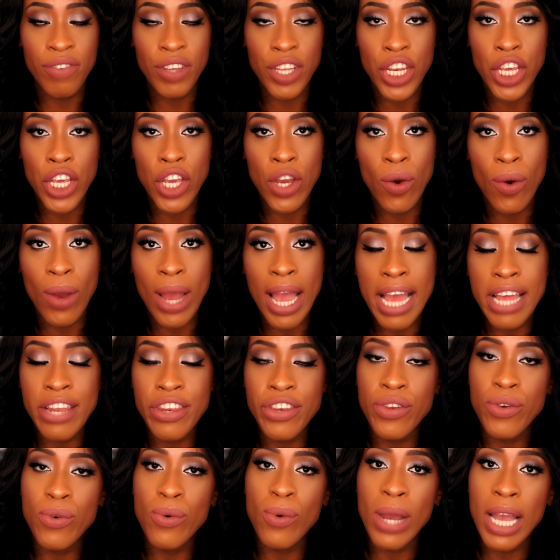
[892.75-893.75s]
video
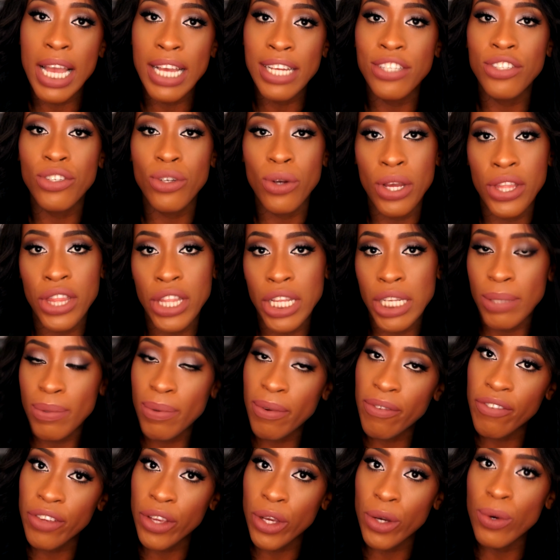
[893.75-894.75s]
and you enjoyed
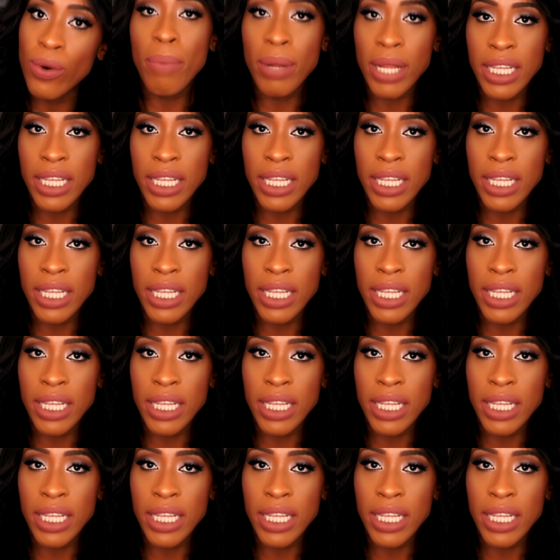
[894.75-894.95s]
this review,